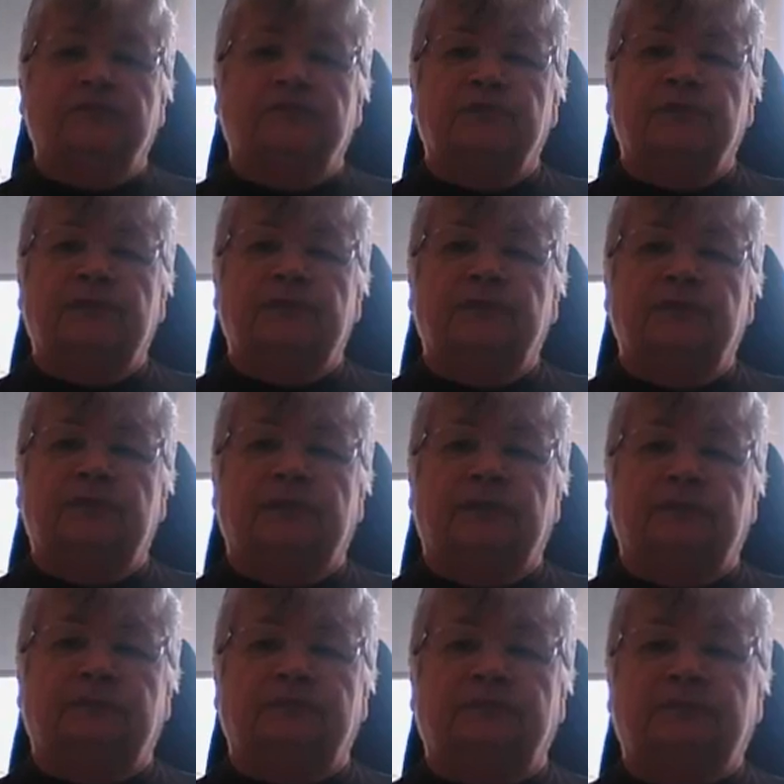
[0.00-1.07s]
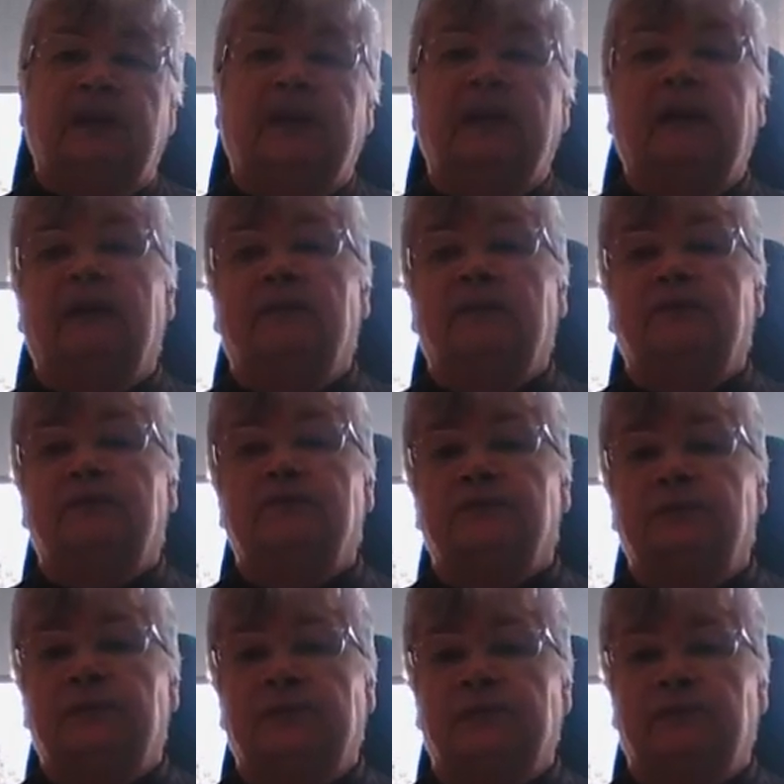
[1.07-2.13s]
you should be doing and how you
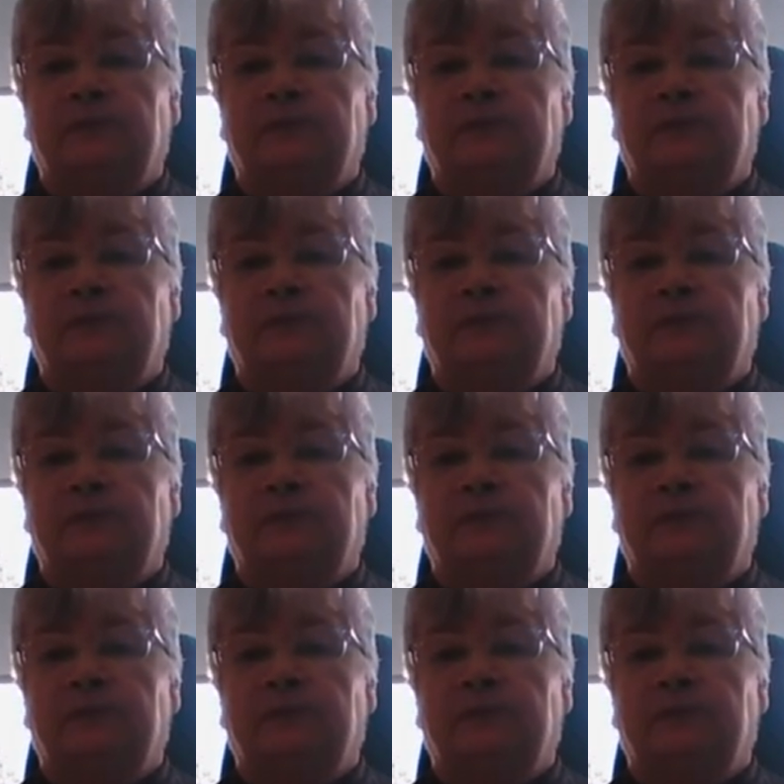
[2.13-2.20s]
should be